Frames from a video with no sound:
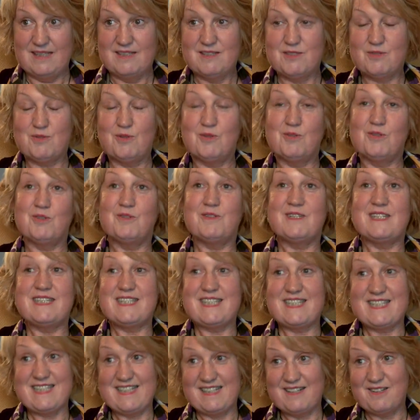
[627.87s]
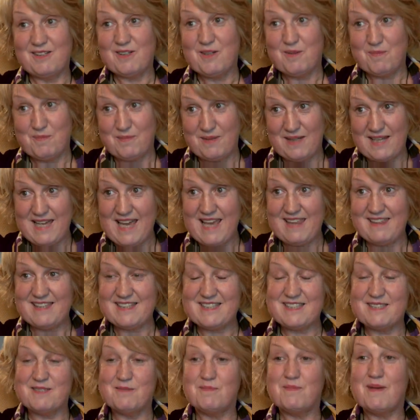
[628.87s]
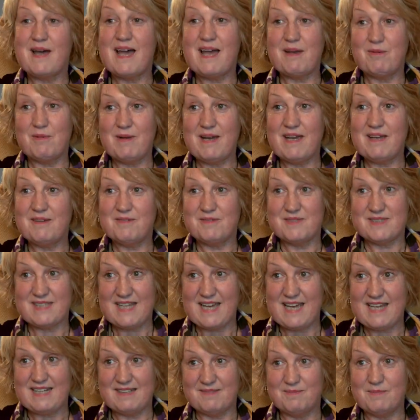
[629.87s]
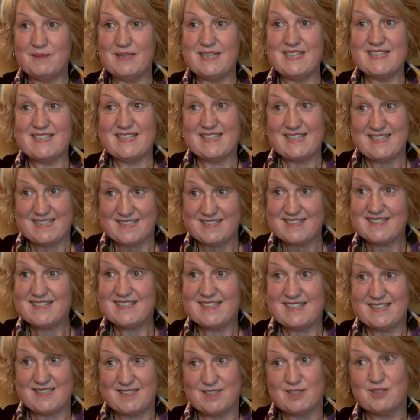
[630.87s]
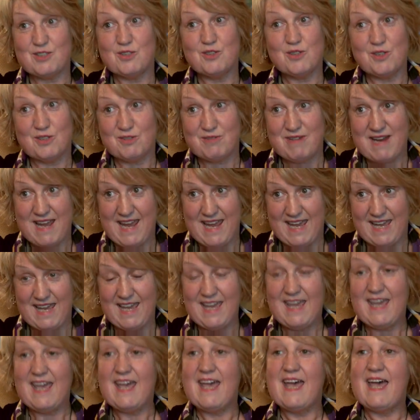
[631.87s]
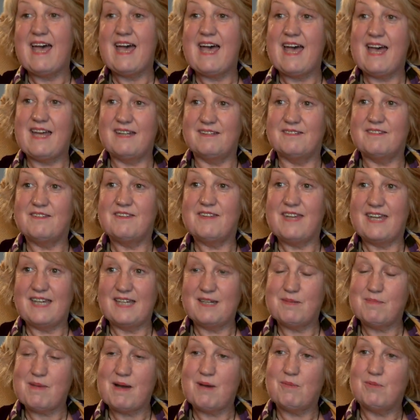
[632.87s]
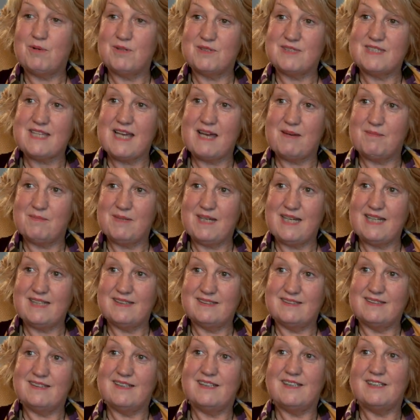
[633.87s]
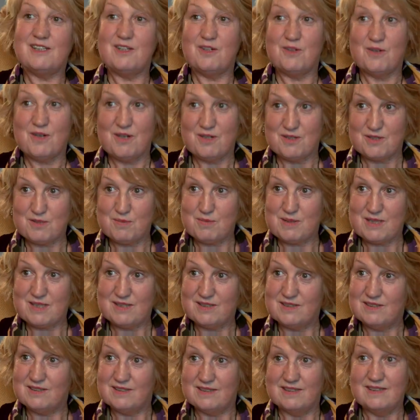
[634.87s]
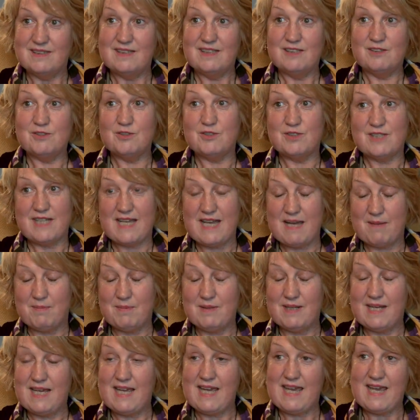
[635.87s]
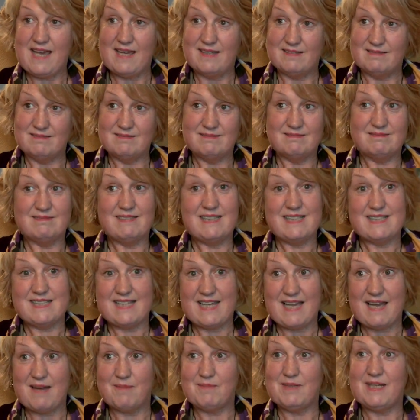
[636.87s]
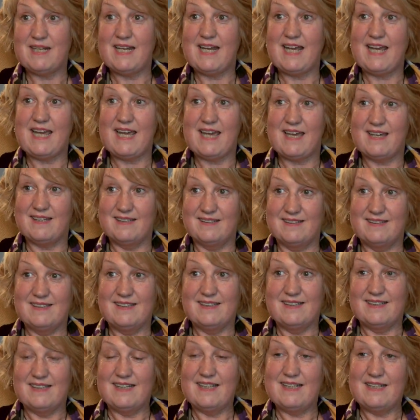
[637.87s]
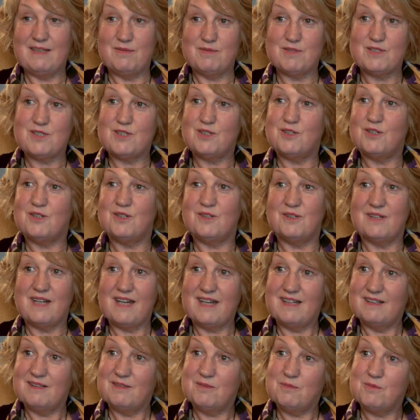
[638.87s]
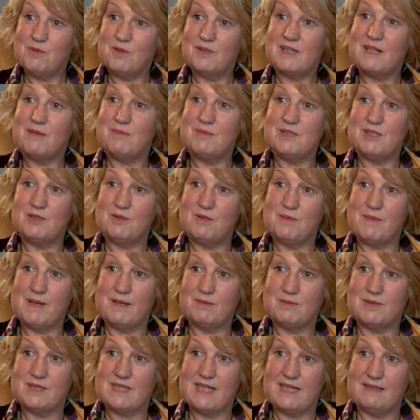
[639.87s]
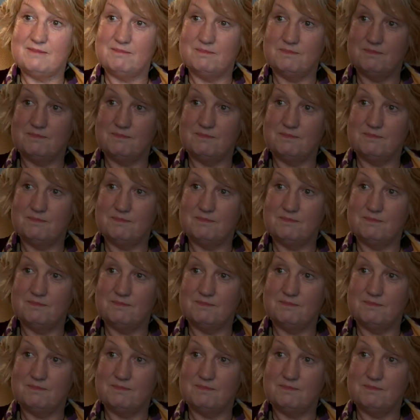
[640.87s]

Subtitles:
So although this isn't a complaint, this is my way of saying please listen to this story and think about what's happening at your hospital. Could it happen here? Is it happening here? And if so, what can we do about it?